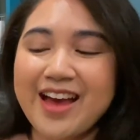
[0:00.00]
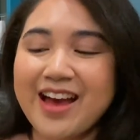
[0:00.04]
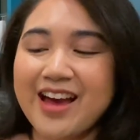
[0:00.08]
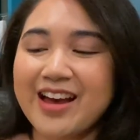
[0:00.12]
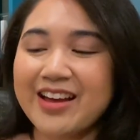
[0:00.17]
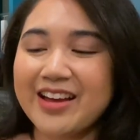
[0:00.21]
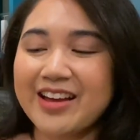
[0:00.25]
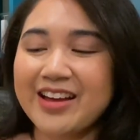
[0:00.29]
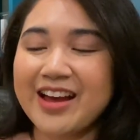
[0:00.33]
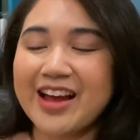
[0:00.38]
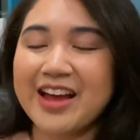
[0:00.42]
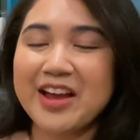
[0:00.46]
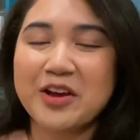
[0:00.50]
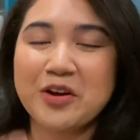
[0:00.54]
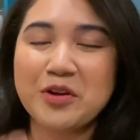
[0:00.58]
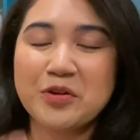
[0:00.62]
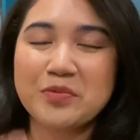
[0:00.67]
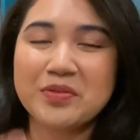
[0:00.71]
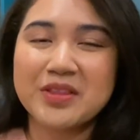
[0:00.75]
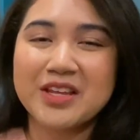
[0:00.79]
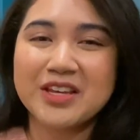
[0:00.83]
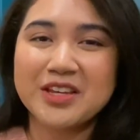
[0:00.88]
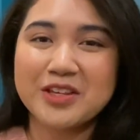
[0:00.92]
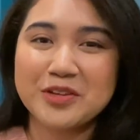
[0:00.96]
I
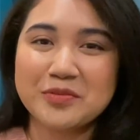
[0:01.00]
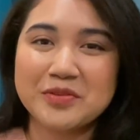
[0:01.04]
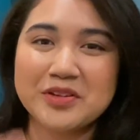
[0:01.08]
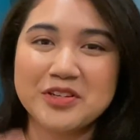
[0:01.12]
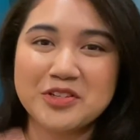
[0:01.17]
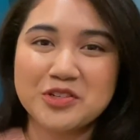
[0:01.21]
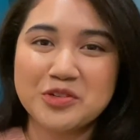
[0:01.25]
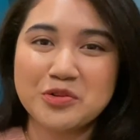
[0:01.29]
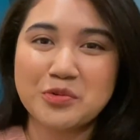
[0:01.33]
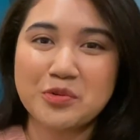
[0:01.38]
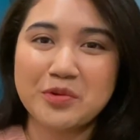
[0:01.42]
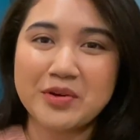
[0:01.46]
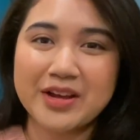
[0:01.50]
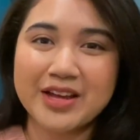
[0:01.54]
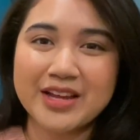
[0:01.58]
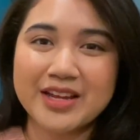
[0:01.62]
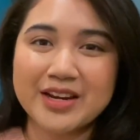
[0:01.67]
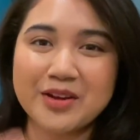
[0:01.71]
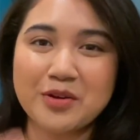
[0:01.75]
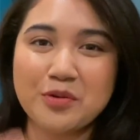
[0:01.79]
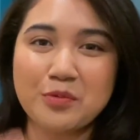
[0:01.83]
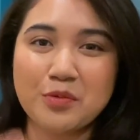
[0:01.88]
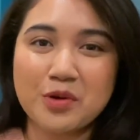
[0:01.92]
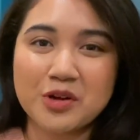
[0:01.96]
hope that you
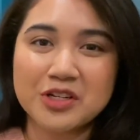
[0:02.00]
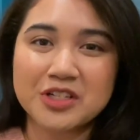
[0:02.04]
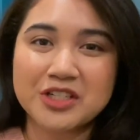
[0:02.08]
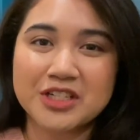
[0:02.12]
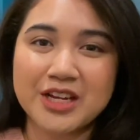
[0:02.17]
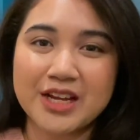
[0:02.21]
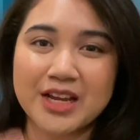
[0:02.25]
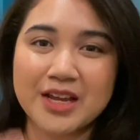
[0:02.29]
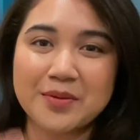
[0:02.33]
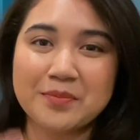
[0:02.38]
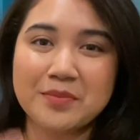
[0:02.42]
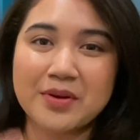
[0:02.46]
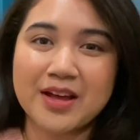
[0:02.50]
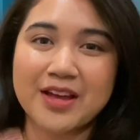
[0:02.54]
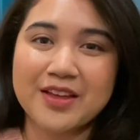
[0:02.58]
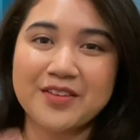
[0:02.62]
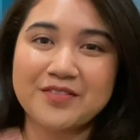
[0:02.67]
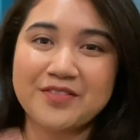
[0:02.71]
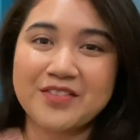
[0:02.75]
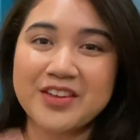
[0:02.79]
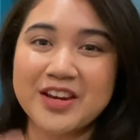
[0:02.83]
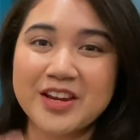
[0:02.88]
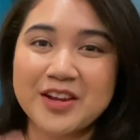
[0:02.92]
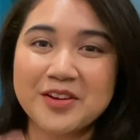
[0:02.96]
enjoyed watching my
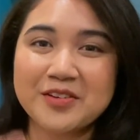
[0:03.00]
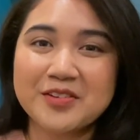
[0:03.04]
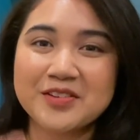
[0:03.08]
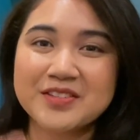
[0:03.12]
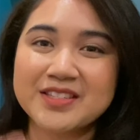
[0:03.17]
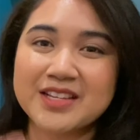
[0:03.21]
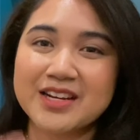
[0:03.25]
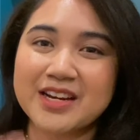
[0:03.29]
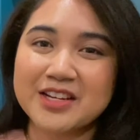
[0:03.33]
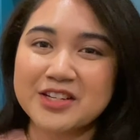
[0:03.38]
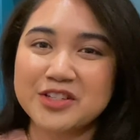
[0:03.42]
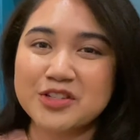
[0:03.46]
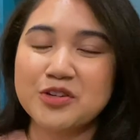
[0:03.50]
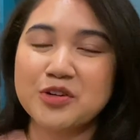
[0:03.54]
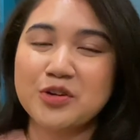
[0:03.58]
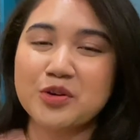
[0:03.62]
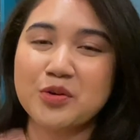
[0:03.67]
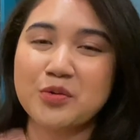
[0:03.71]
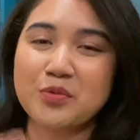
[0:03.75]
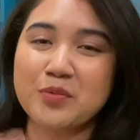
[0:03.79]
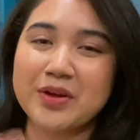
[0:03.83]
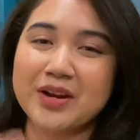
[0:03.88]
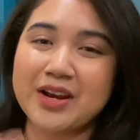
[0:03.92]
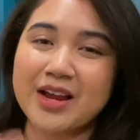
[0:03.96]
videos that I
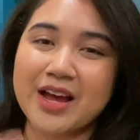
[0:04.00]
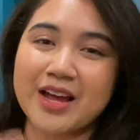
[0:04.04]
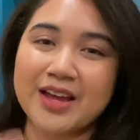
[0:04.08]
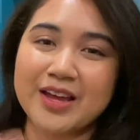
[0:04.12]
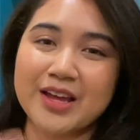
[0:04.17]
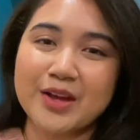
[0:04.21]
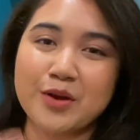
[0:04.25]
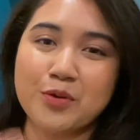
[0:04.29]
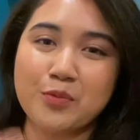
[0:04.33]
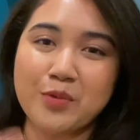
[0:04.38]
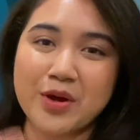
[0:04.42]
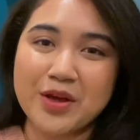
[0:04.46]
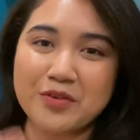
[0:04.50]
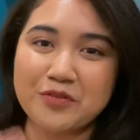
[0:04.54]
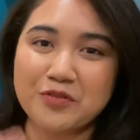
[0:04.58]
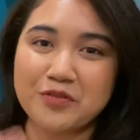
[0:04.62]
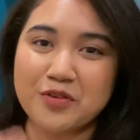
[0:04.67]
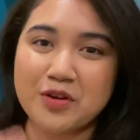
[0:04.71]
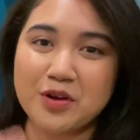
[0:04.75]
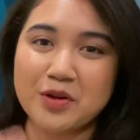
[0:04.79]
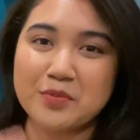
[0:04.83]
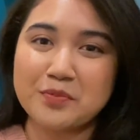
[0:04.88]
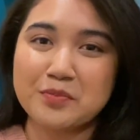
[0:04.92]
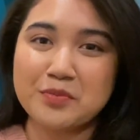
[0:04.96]
took when I went
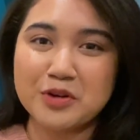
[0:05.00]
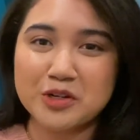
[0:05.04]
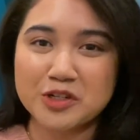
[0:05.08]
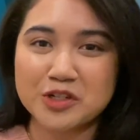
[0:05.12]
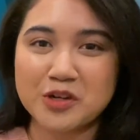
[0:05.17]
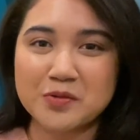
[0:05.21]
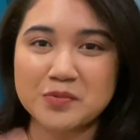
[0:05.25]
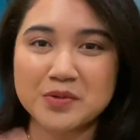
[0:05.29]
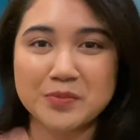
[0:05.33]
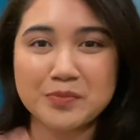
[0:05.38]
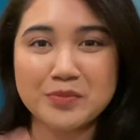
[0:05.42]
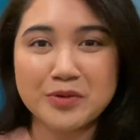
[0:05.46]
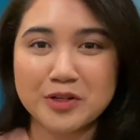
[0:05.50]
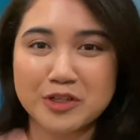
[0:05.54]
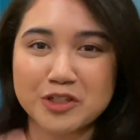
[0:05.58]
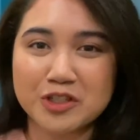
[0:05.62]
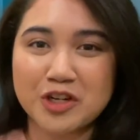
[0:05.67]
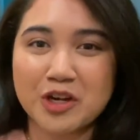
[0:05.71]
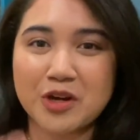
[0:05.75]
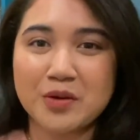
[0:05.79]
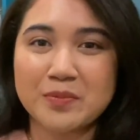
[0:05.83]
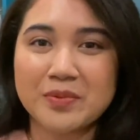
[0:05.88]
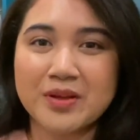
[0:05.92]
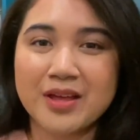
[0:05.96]
from bookshop to
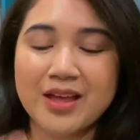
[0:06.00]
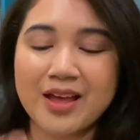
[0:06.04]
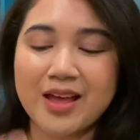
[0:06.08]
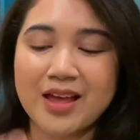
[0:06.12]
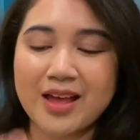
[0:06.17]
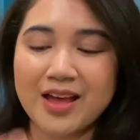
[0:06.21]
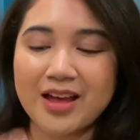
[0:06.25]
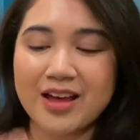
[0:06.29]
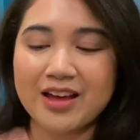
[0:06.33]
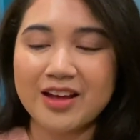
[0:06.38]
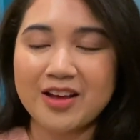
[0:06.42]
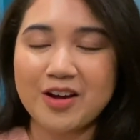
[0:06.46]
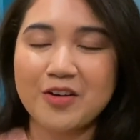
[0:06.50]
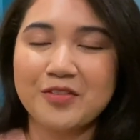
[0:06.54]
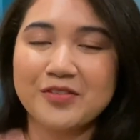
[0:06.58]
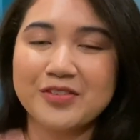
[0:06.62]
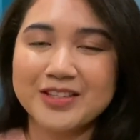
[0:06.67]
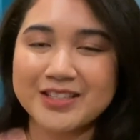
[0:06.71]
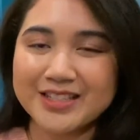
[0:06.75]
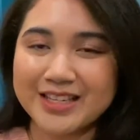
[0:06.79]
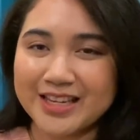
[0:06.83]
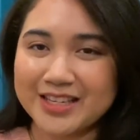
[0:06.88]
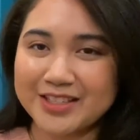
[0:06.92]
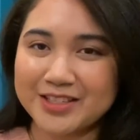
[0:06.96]
bookshop.
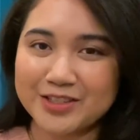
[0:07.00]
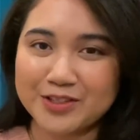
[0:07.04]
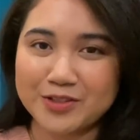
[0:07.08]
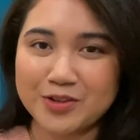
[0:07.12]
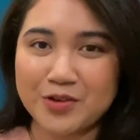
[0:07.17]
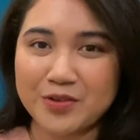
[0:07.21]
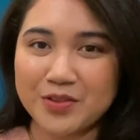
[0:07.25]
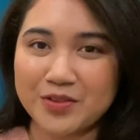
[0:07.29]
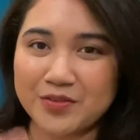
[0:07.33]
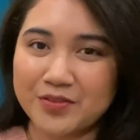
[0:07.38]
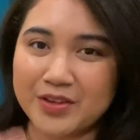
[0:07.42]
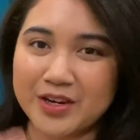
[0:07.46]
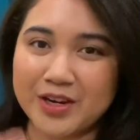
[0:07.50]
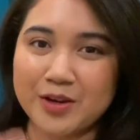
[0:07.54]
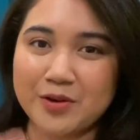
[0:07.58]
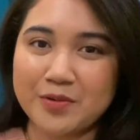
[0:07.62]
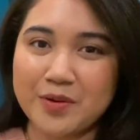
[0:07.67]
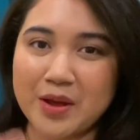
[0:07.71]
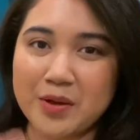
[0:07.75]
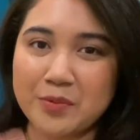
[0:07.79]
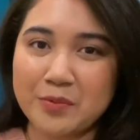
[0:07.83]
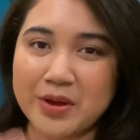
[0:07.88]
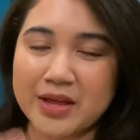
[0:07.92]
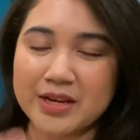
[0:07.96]
Obviously, as you saw in the video,
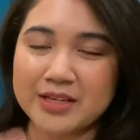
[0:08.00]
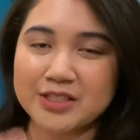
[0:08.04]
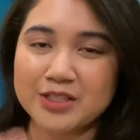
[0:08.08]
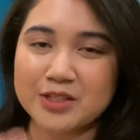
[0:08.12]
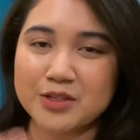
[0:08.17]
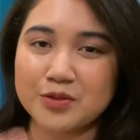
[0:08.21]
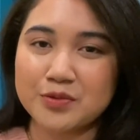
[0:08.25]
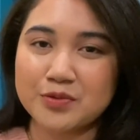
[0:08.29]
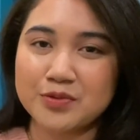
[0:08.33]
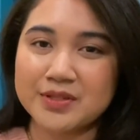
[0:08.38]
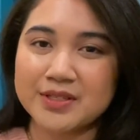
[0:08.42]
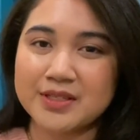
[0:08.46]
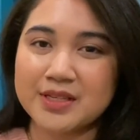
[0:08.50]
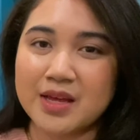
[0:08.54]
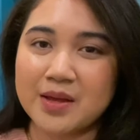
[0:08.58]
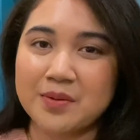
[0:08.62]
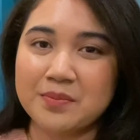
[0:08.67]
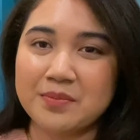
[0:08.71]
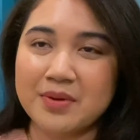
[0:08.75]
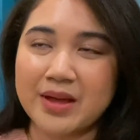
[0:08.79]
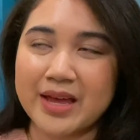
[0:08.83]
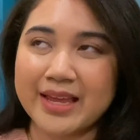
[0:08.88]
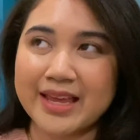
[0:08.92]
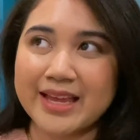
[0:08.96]
I went to
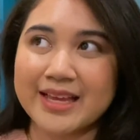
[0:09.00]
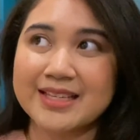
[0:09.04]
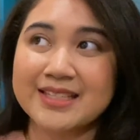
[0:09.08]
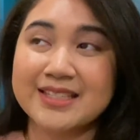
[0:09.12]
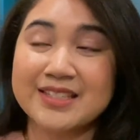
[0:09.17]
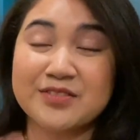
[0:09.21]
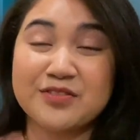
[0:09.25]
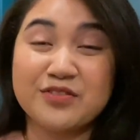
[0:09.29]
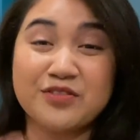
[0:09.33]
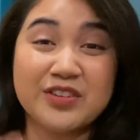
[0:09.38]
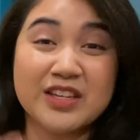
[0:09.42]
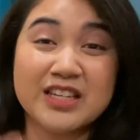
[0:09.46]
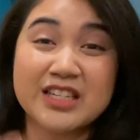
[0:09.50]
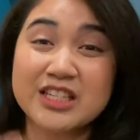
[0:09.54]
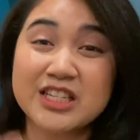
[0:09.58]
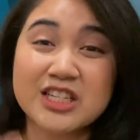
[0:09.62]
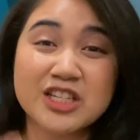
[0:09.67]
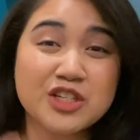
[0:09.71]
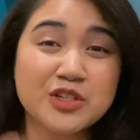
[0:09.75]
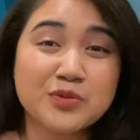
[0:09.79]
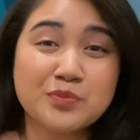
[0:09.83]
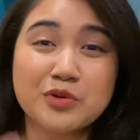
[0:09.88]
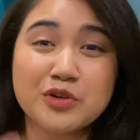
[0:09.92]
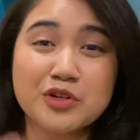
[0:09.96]
some, I guess,
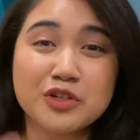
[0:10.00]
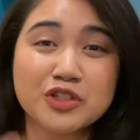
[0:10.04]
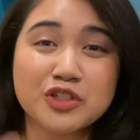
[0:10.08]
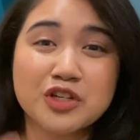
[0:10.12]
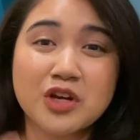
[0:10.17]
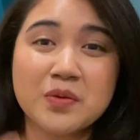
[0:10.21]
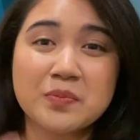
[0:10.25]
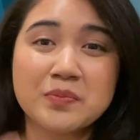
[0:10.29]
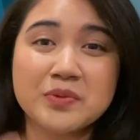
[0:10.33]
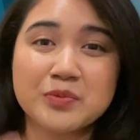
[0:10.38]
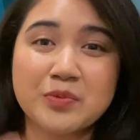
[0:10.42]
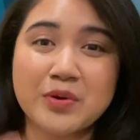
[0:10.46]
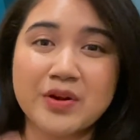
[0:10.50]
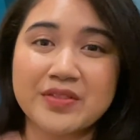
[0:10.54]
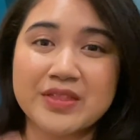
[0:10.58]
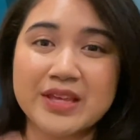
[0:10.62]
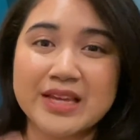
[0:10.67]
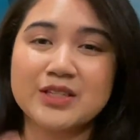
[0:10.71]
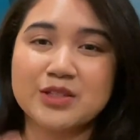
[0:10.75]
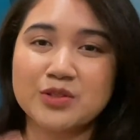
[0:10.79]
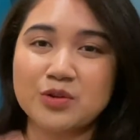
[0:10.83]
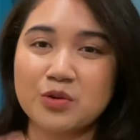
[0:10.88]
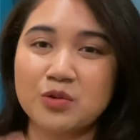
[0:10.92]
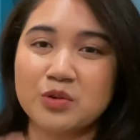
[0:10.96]
vintage bookshops where
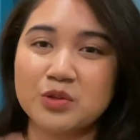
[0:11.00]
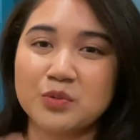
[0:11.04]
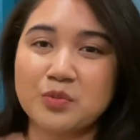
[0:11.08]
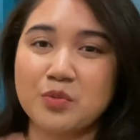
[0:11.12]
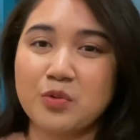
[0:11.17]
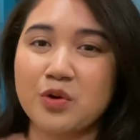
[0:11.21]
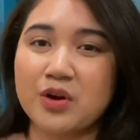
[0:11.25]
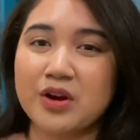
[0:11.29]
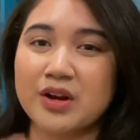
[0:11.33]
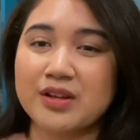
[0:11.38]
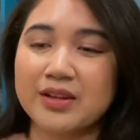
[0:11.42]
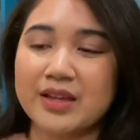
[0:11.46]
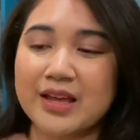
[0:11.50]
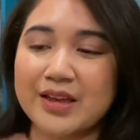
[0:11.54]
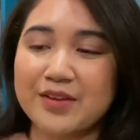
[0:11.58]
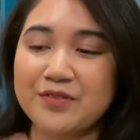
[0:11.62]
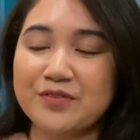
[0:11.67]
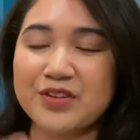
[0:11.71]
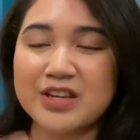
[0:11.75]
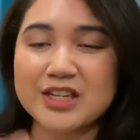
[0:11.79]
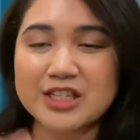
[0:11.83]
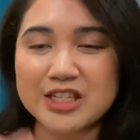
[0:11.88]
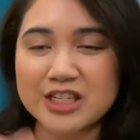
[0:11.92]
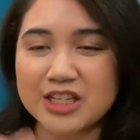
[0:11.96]
they sold more like
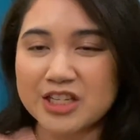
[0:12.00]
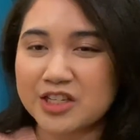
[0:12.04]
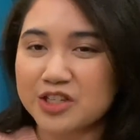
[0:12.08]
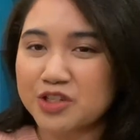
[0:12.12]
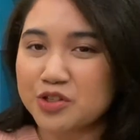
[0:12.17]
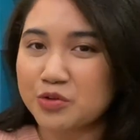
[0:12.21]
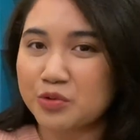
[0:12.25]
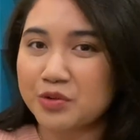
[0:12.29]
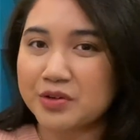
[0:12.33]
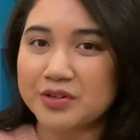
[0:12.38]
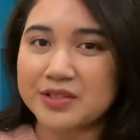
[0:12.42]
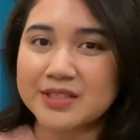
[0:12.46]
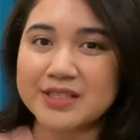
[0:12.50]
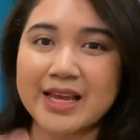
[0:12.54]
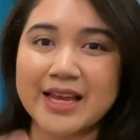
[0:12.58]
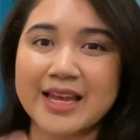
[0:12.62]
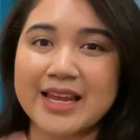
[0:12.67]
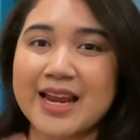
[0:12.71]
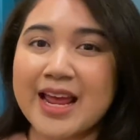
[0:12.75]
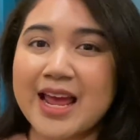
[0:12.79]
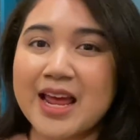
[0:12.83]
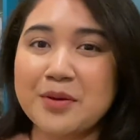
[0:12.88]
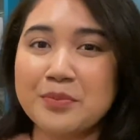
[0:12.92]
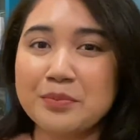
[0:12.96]
vintage or
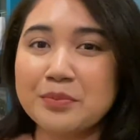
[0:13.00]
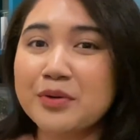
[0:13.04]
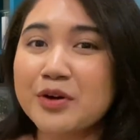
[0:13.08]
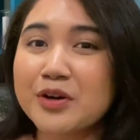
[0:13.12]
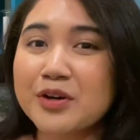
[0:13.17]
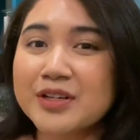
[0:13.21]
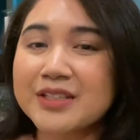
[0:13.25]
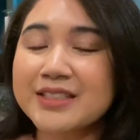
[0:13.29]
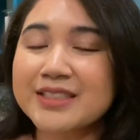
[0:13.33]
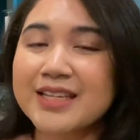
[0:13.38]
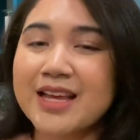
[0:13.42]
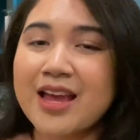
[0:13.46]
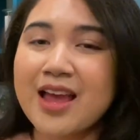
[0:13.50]
secondhand books.